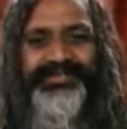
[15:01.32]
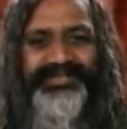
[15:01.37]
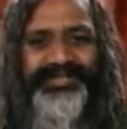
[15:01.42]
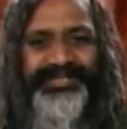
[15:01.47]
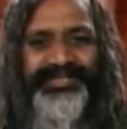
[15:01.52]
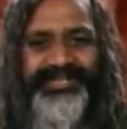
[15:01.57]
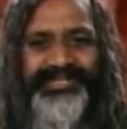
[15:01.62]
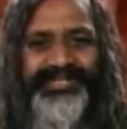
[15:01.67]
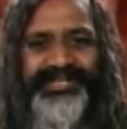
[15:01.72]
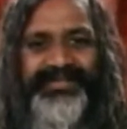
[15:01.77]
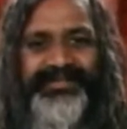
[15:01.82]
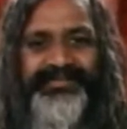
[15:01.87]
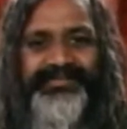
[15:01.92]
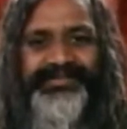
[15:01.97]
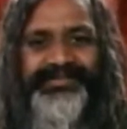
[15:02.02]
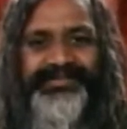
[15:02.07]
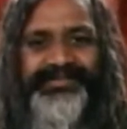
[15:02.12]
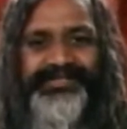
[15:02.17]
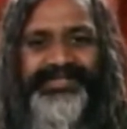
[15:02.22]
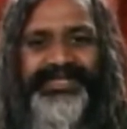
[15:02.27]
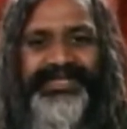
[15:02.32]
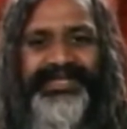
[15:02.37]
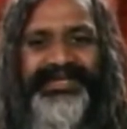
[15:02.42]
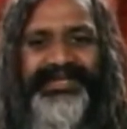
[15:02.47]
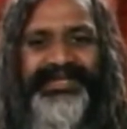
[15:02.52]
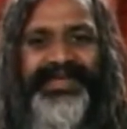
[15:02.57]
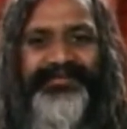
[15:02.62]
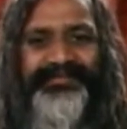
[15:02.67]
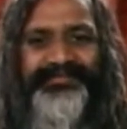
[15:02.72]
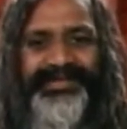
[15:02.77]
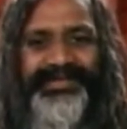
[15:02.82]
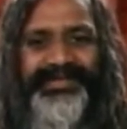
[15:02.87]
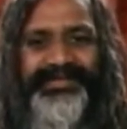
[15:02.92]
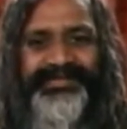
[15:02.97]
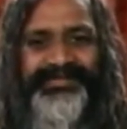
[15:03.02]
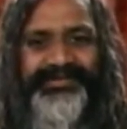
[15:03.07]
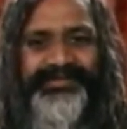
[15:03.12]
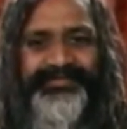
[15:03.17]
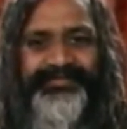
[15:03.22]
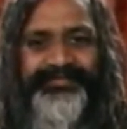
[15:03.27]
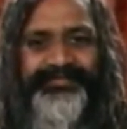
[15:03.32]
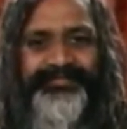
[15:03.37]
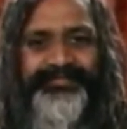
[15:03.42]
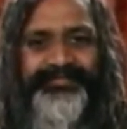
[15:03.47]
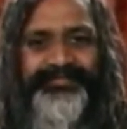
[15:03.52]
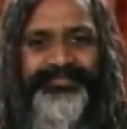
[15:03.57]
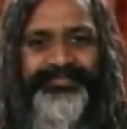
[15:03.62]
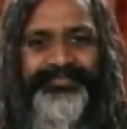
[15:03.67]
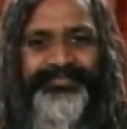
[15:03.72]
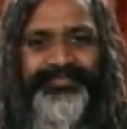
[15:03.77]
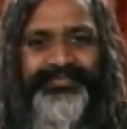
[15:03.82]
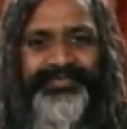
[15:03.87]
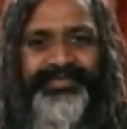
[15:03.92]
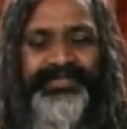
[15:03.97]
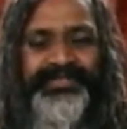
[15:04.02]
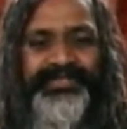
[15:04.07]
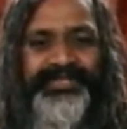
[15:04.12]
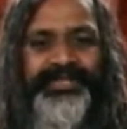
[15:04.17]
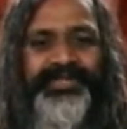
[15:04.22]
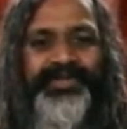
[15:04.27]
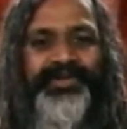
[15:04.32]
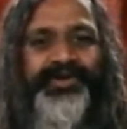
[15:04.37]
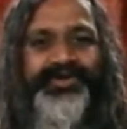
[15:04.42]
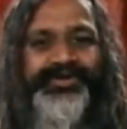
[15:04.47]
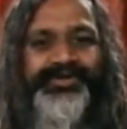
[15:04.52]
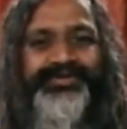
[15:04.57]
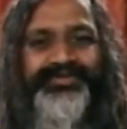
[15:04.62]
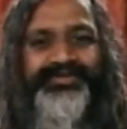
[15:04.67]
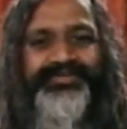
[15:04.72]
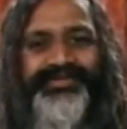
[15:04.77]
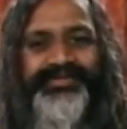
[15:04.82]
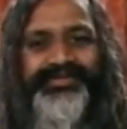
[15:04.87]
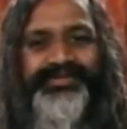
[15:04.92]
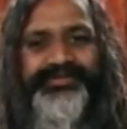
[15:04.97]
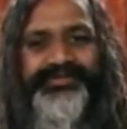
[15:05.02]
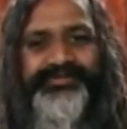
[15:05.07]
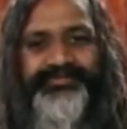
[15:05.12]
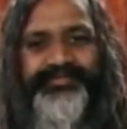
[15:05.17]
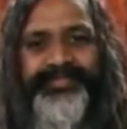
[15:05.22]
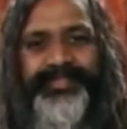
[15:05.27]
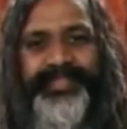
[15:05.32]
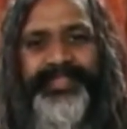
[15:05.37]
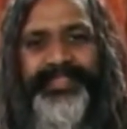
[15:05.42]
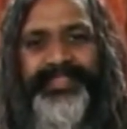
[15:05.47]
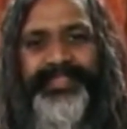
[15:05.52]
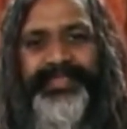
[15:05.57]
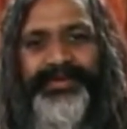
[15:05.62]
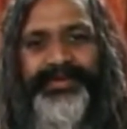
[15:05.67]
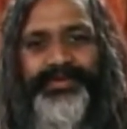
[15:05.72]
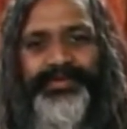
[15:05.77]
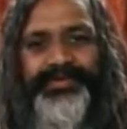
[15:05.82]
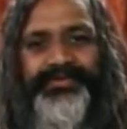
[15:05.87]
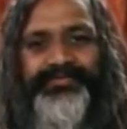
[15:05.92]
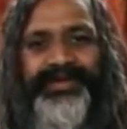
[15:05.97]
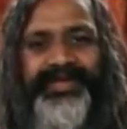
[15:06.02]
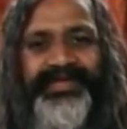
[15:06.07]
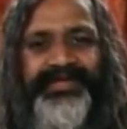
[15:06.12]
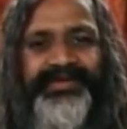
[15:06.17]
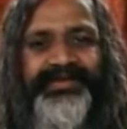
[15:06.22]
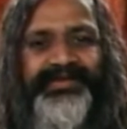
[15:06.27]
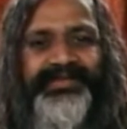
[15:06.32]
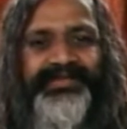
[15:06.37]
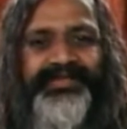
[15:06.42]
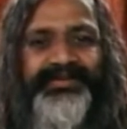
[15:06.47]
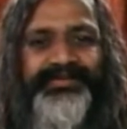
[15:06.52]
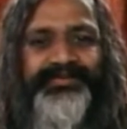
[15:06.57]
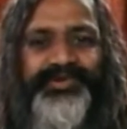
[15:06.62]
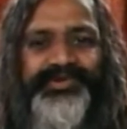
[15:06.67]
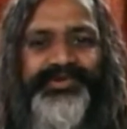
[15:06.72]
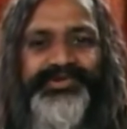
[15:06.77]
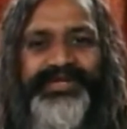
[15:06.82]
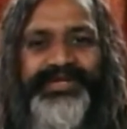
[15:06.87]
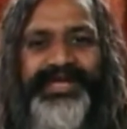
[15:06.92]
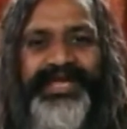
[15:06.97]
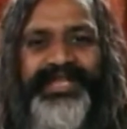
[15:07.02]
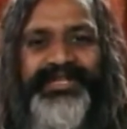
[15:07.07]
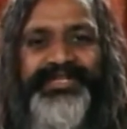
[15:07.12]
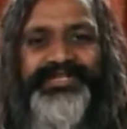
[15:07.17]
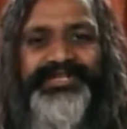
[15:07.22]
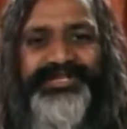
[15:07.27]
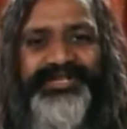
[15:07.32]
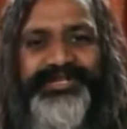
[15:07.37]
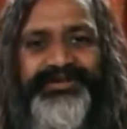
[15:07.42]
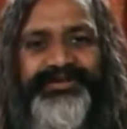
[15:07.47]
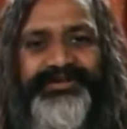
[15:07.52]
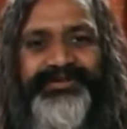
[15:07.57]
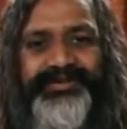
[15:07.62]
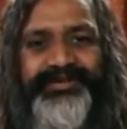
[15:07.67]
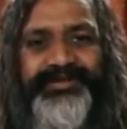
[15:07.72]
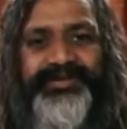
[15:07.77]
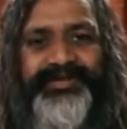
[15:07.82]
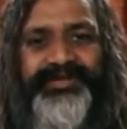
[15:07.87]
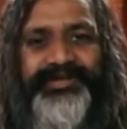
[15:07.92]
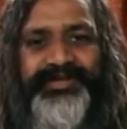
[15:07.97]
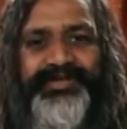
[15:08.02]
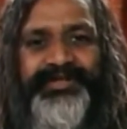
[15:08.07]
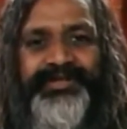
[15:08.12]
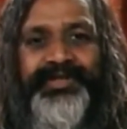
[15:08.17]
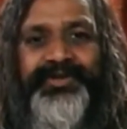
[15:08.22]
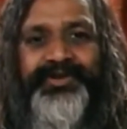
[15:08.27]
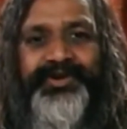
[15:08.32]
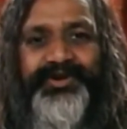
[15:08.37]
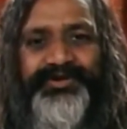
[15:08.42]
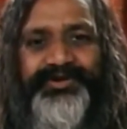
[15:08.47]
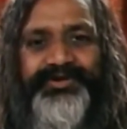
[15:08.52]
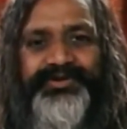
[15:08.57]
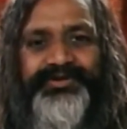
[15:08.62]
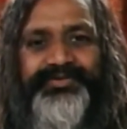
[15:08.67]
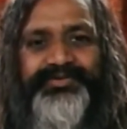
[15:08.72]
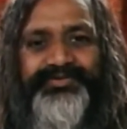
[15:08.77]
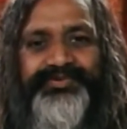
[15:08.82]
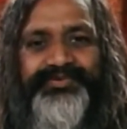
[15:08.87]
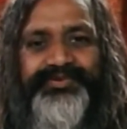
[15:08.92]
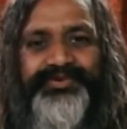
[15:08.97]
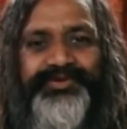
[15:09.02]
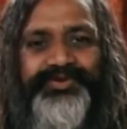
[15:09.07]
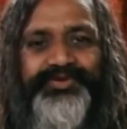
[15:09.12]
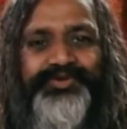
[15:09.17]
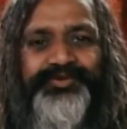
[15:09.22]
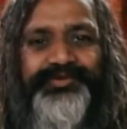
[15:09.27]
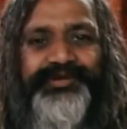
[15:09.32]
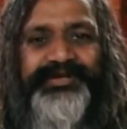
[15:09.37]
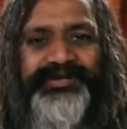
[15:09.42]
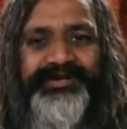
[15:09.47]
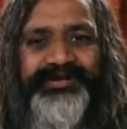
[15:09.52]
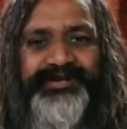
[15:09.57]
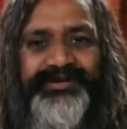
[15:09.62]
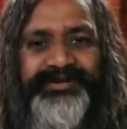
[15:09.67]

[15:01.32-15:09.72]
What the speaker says: intelligence, and happiness. The records of this we find in the most ancient record of human